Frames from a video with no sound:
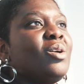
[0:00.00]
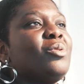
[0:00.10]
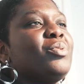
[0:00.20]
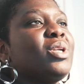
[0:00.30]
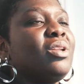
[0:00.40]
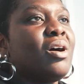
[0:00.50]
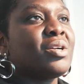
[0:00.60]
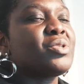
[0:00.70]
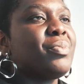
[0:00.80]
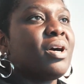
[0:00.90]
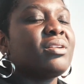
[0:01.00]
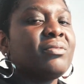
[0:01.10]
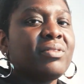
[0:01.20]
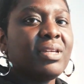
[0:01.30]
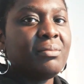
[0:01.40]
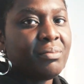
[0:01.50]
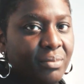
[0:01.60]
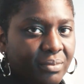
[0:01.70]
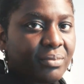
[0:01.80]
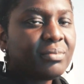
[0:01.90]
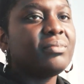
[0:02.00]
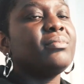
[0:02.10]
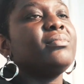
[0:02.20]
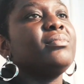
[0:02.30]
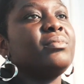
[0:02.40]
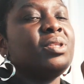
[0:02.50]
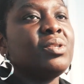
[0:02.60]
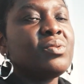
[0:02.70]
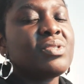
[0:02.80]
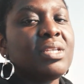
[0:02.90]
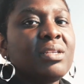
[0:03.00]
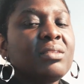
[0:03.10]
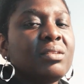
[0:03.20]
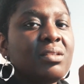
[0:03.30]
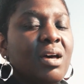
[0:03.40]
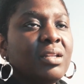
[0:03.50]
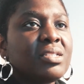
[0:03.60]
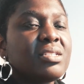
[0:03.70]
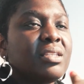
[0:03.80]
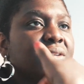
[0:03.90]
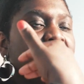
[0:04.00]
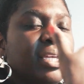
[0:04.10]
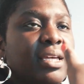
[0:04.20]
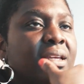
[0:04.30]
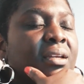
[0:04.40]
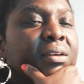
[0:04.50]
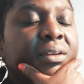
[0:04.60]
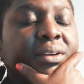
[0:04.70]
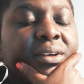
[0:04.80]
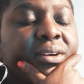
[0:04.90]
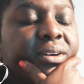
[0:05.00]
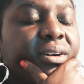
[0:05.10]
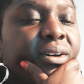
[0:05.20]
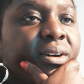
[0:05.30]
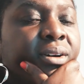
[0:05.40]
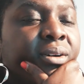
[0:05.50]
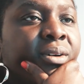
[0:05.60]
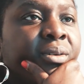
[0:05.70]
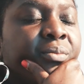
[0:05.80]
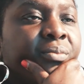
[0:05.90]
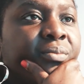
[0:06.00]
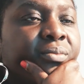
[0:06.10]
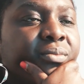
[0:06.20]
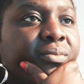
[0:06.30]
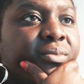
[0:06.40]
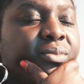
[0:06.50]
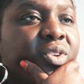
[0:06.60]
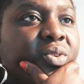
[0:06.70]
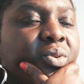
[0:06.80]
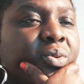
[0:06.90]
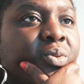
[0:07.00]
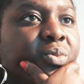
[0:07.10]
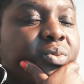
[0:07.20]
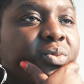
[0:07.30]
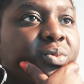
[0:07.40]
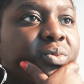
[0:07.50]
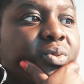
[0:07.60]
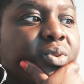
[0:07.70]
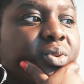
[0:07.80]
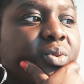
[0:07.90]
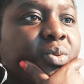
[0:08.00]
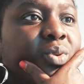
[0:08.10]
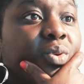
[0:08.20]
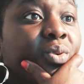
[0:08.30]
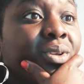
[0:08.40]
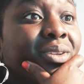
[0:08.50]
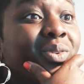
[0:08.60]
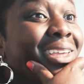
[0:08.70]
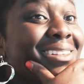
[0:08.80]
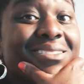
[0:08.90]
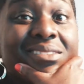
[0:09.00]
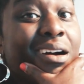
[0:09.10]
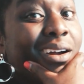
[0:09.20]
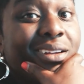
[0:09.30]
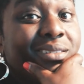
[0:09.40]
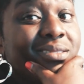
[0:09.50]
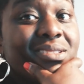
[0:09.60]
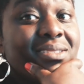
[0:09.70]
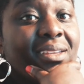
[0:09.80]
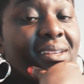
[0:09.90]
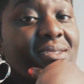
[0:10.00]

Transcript: but a large part of them using the knowledge that they are getting um, to to get started, just to get